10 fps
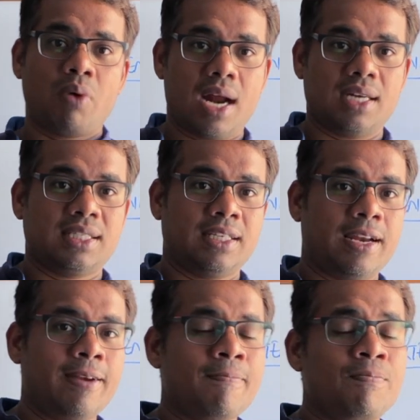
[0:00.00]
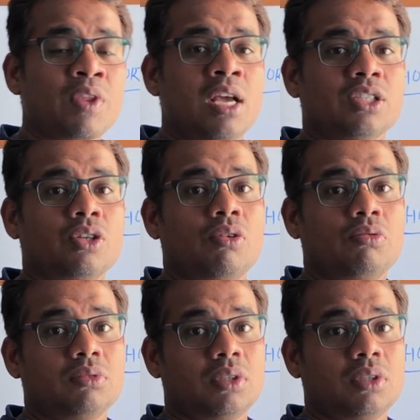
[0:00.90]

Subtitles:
parts, right? So